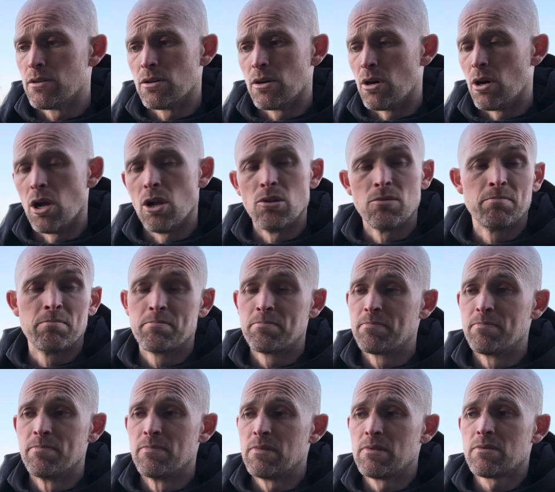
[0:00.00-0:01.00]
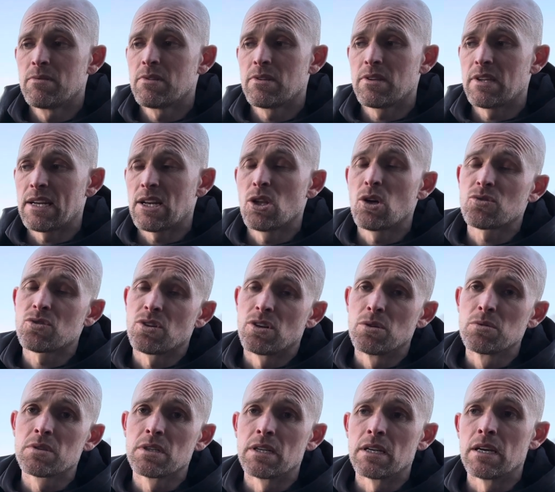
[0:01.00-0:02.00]
all, they had a lot to
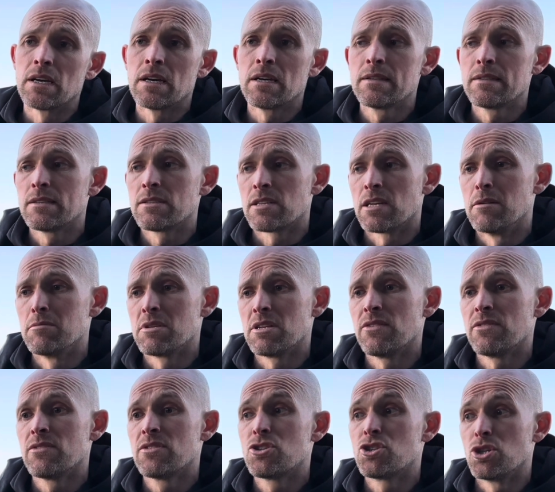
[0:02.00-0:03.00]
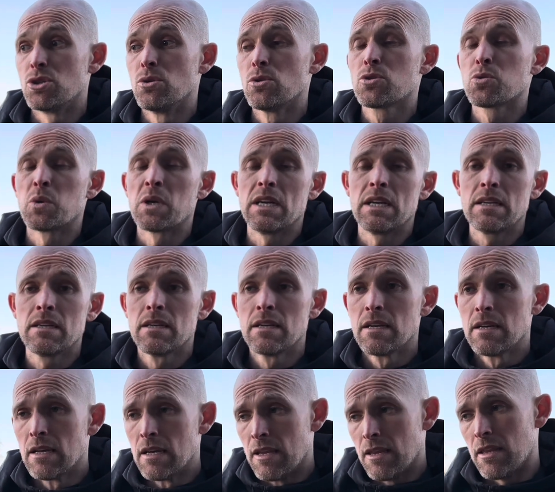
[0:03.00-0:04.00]
do today in terms of duels winning.
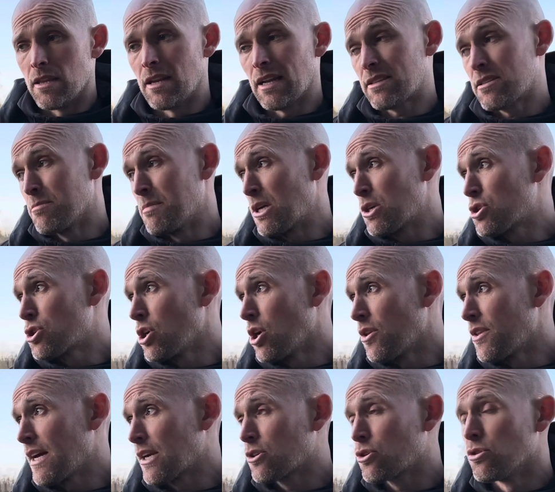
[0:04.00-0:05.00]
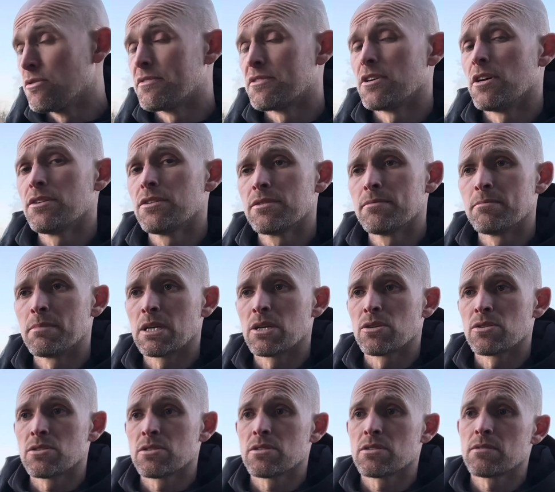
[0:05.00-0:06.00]
They had to make sure they had cover on,
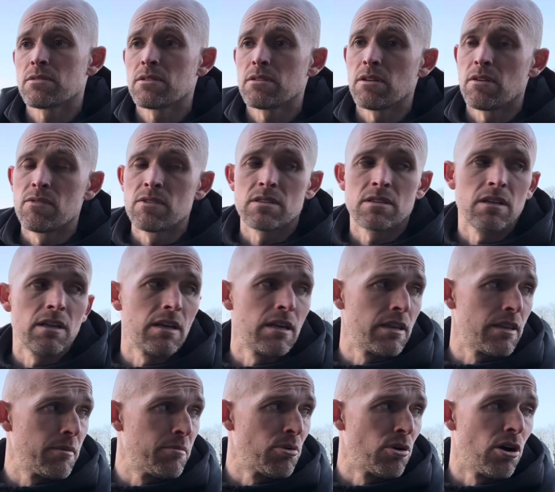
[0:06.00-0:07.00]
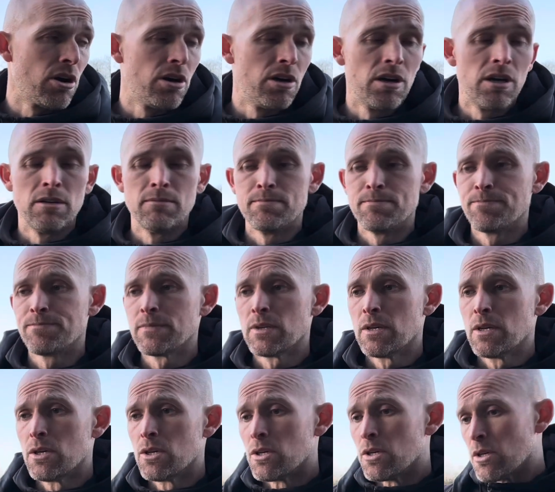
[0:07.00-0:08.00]
because obviously they brought
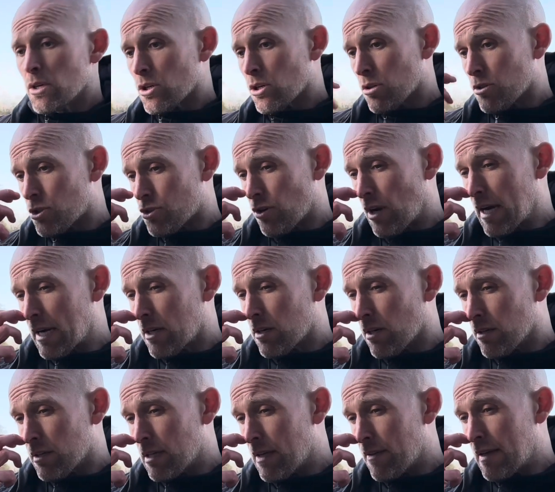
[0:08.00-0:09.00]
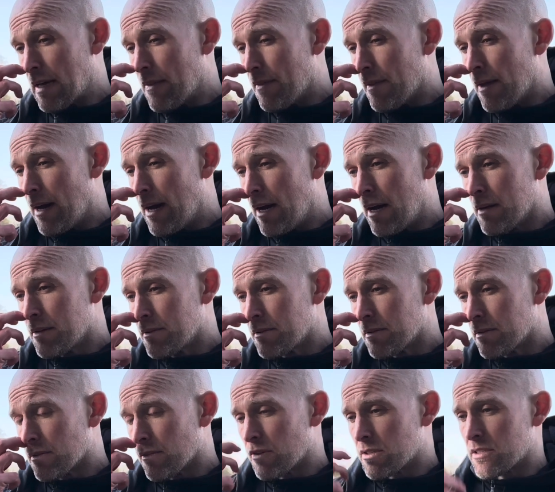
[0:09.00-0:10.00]
striker on near the end there.
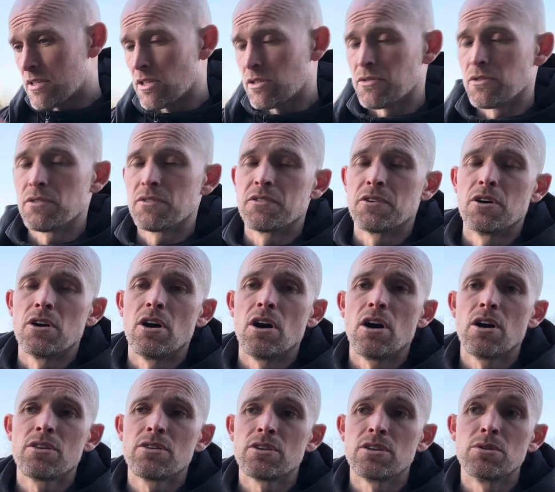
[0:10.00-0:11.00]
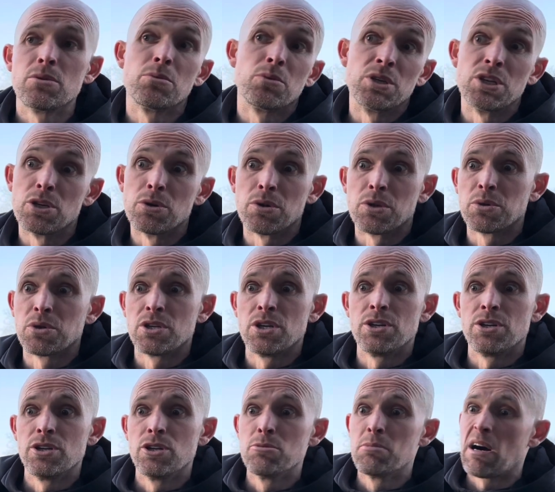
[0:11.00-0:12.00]
We're 6'4". We knew what they were going
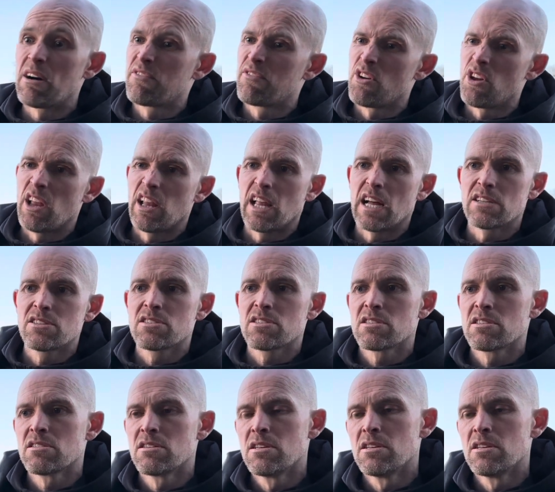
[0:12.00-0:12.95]
to do, but I thought the lads